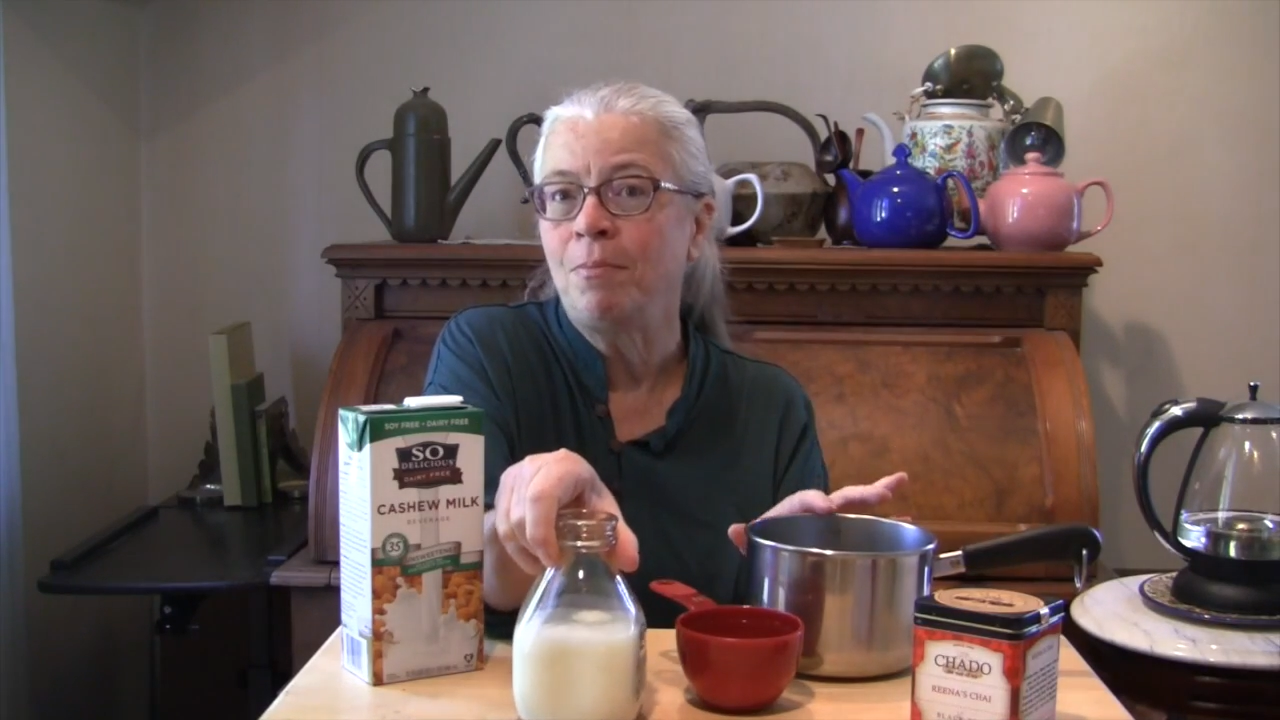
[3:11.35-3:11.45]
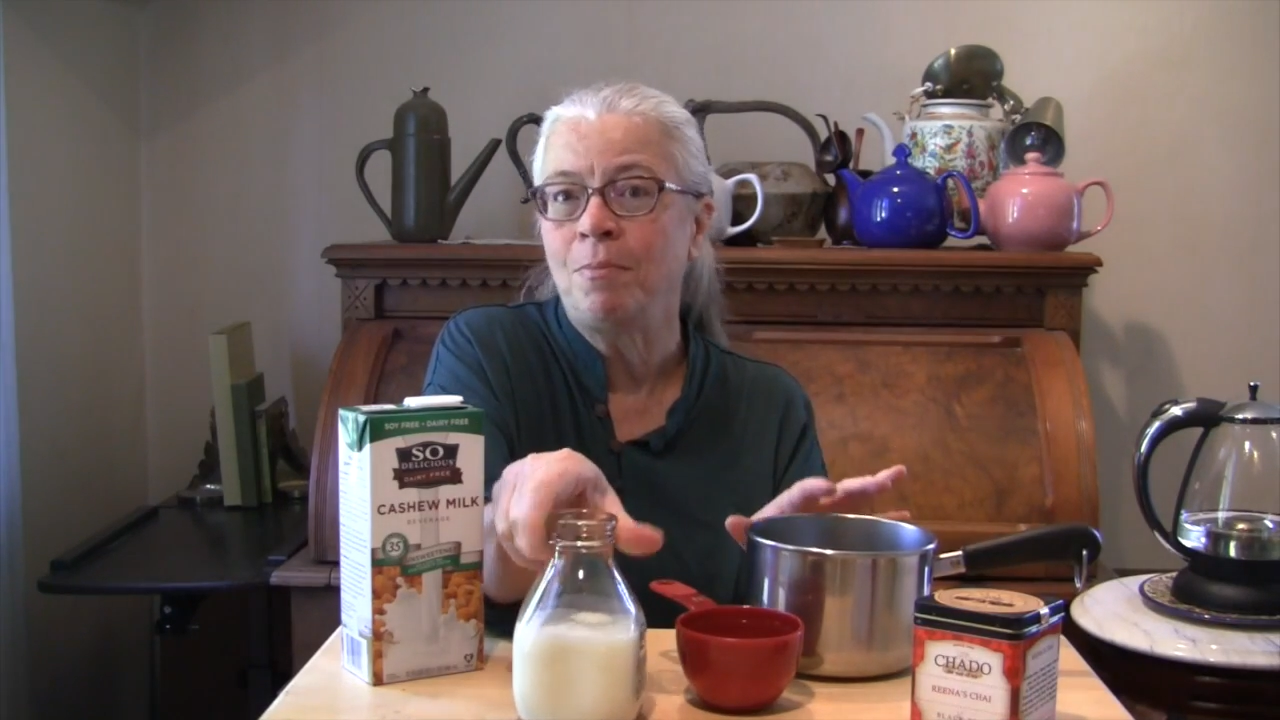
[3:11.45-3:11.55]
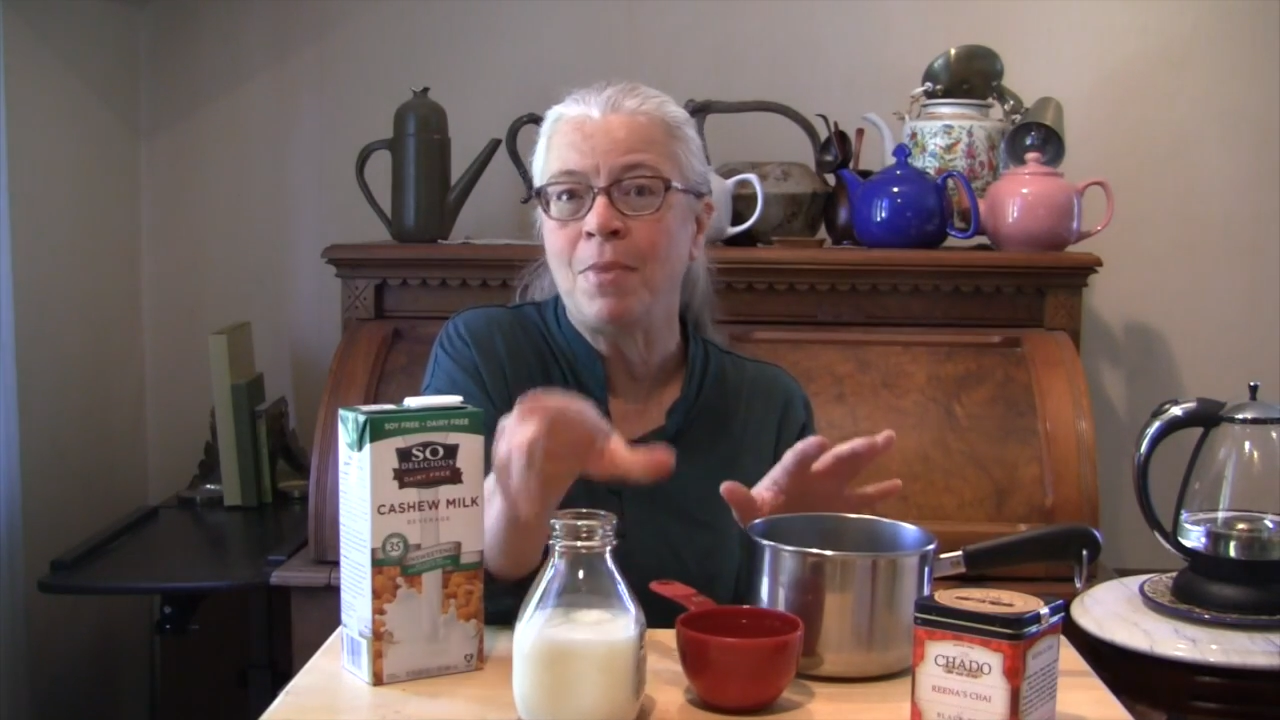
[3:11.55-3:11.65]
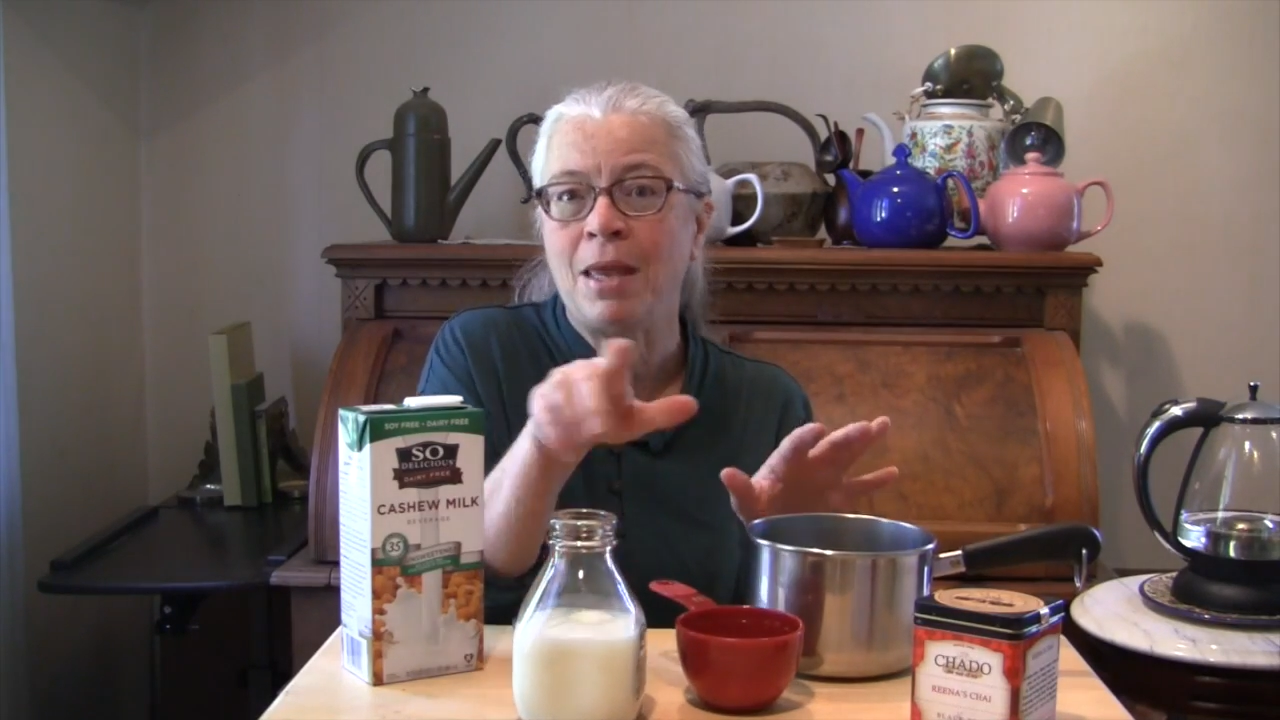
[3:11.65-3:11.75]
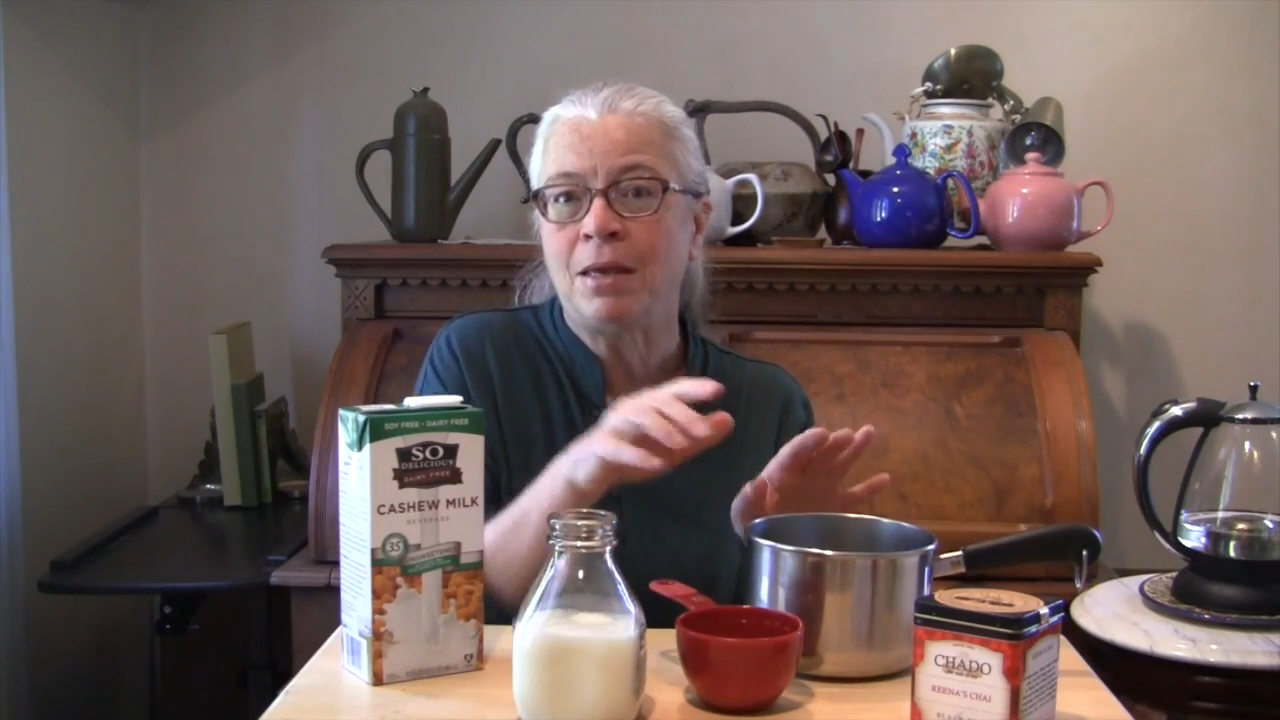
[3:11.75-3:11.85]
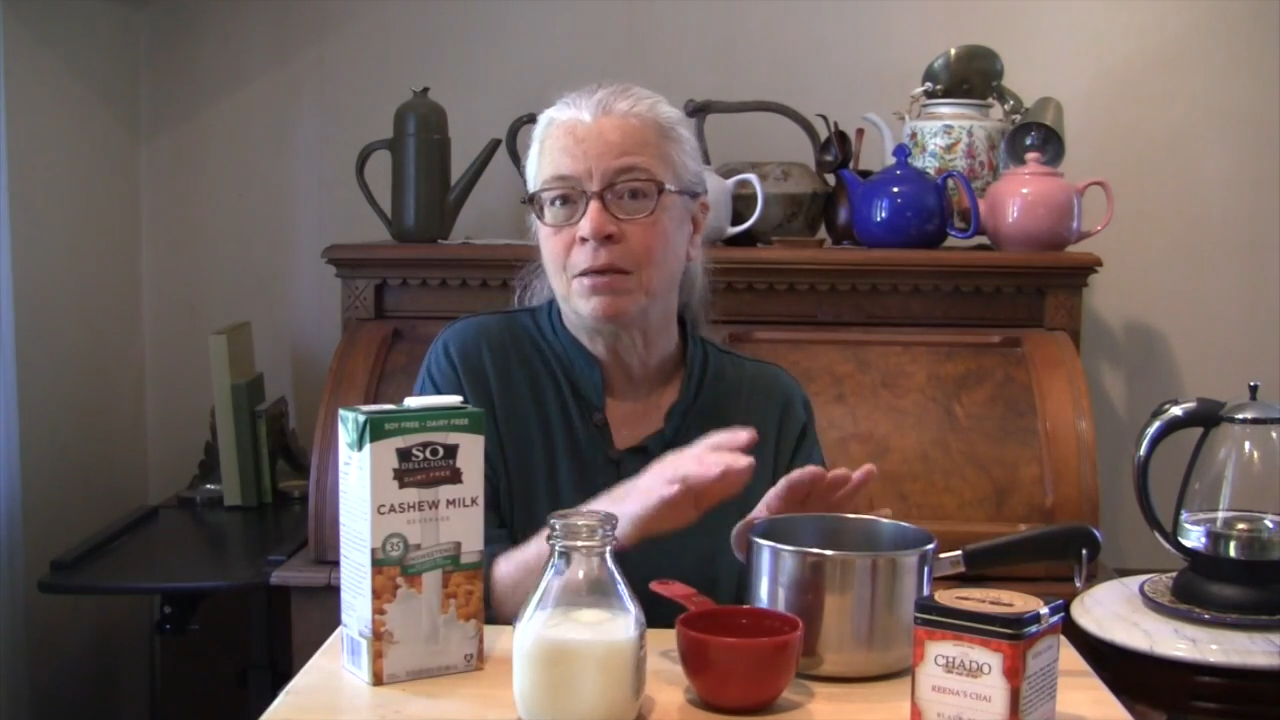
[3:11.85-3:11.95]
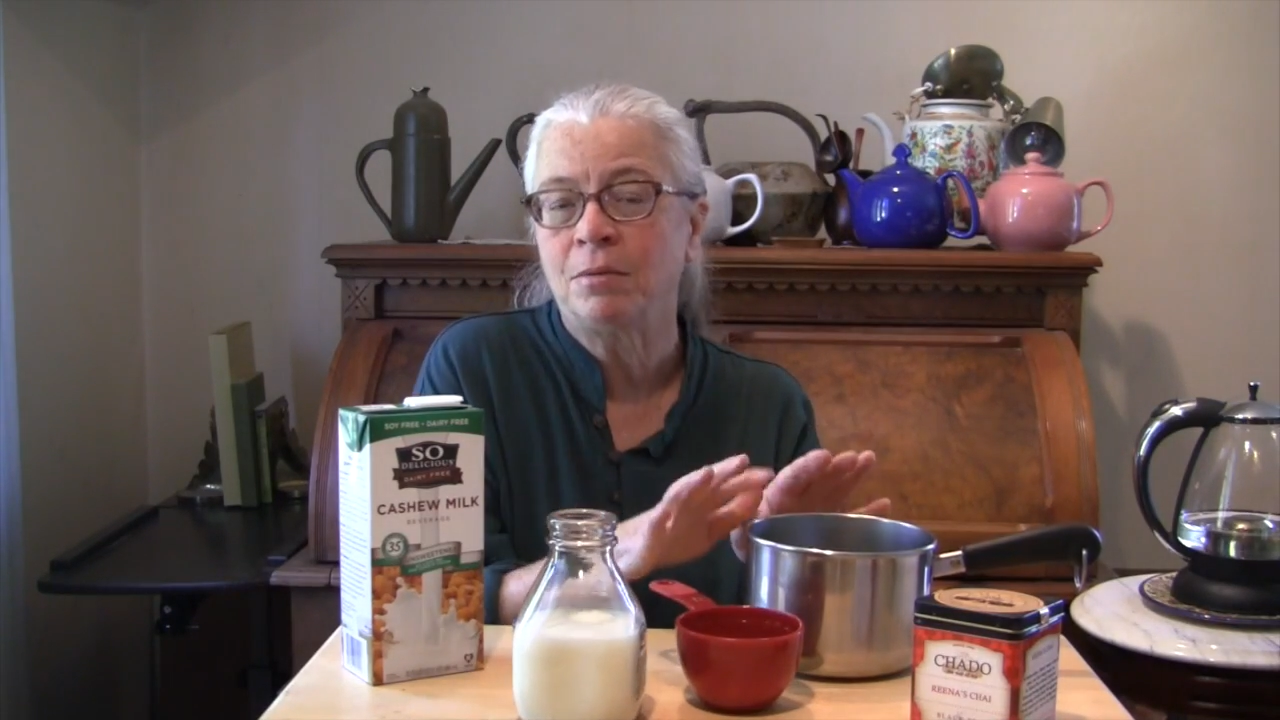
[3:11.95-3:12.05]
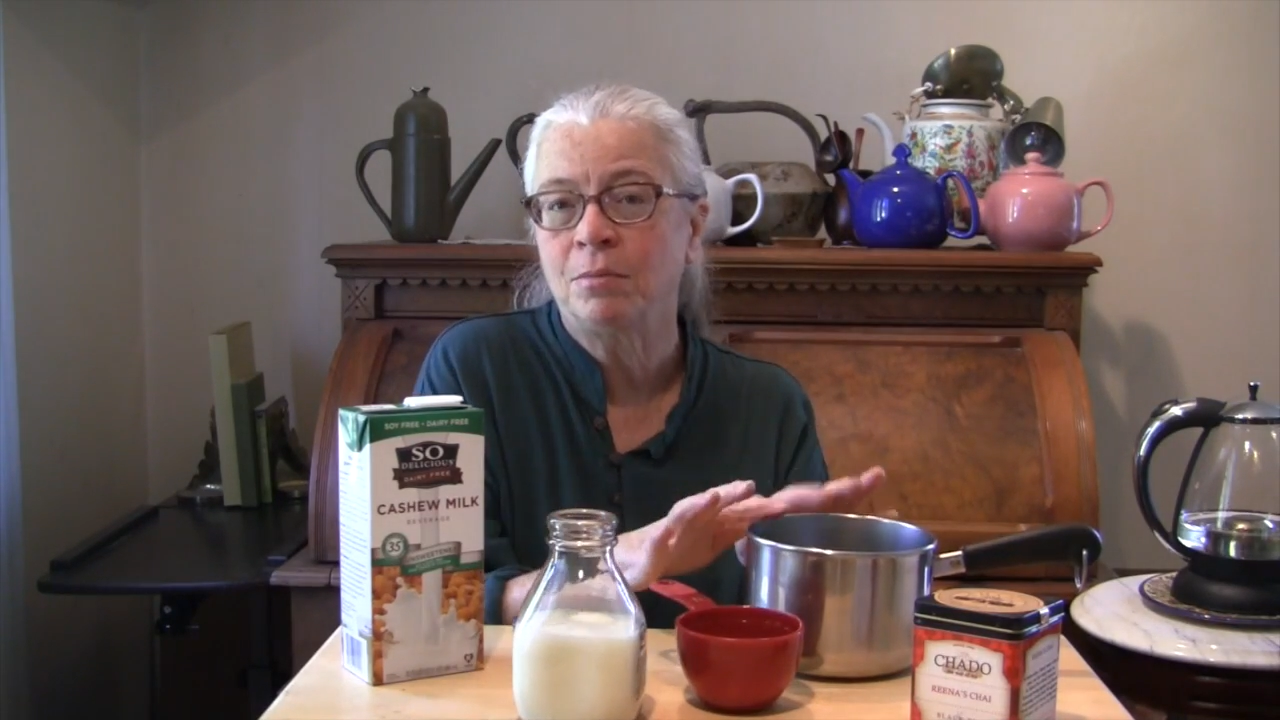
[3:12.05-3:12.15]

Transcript: make